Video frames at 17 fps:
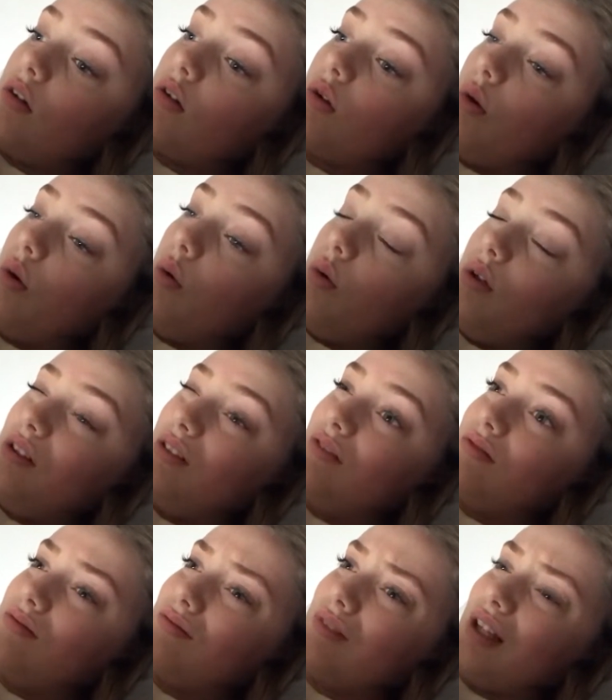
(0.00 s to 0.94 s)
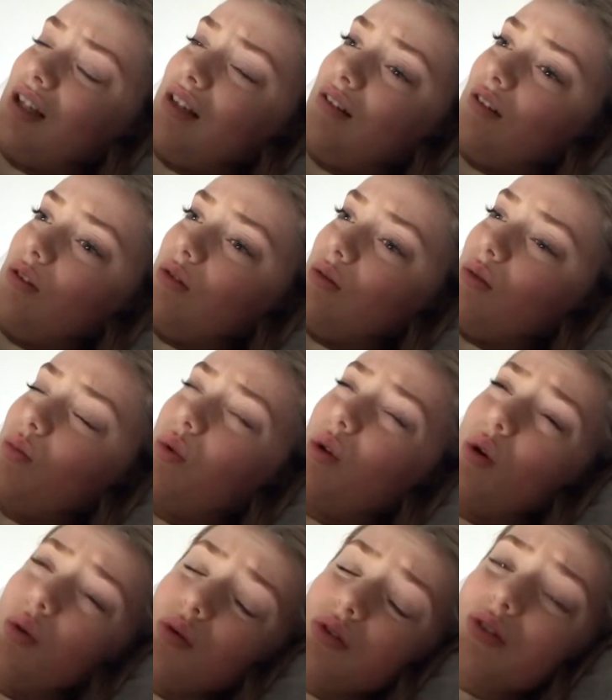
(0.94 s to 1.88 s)
going like we
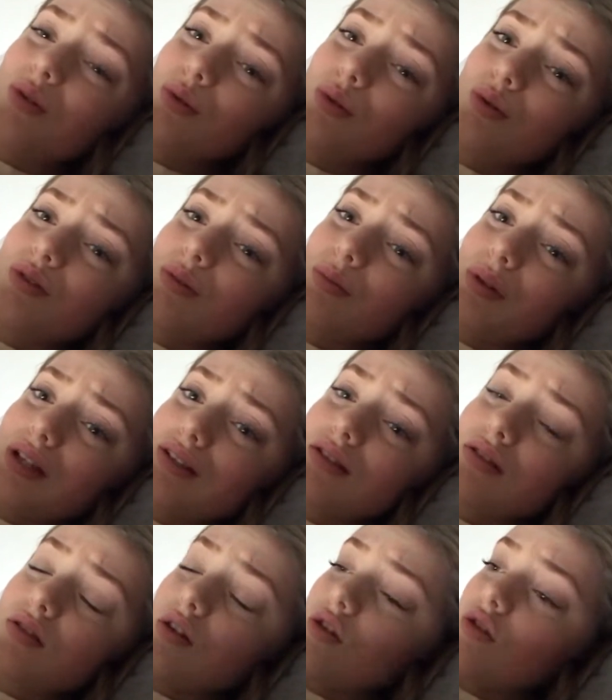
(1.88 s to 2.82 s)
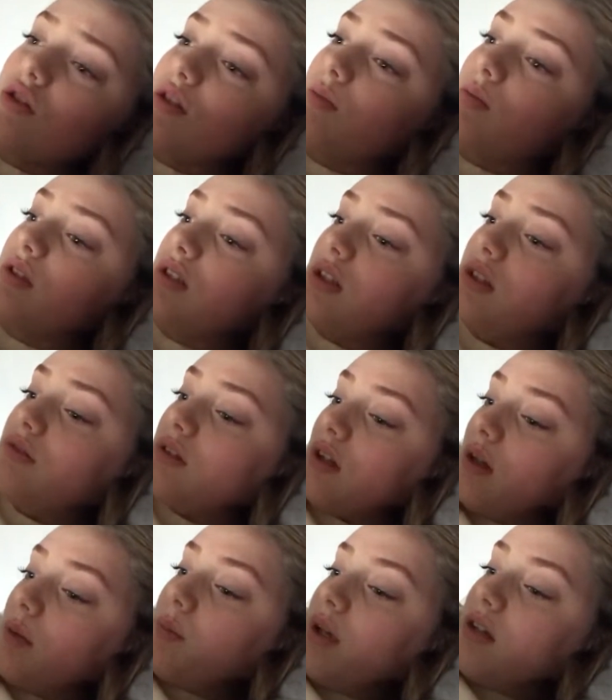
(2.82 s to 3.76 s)
always go loads of places on Christmas Eve to
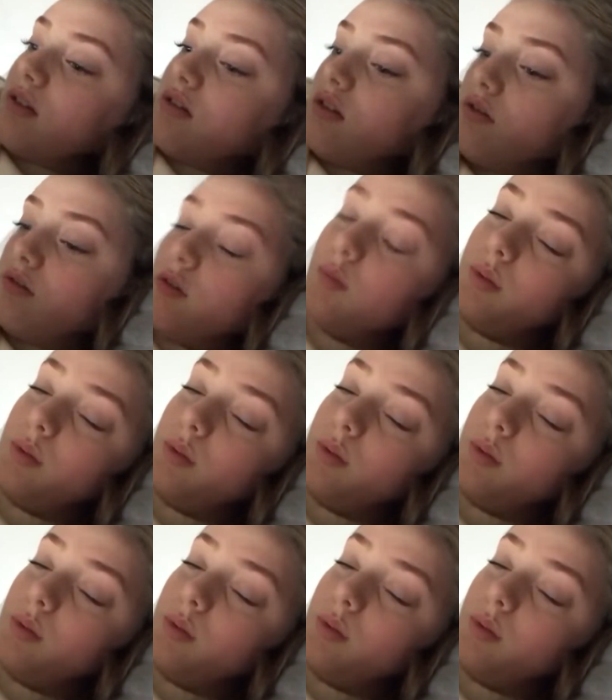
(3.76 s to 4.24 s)
like pick stuff